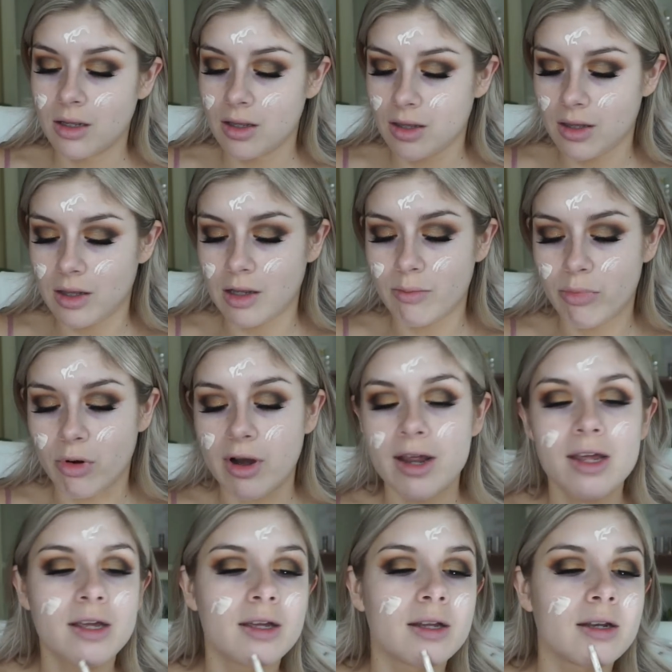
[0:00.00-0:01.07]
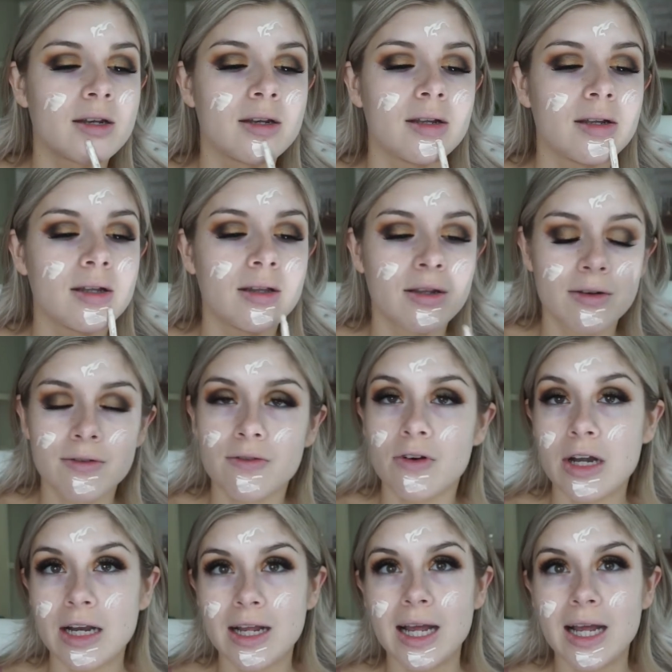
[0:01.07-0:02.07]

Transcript: then they break, and then Frida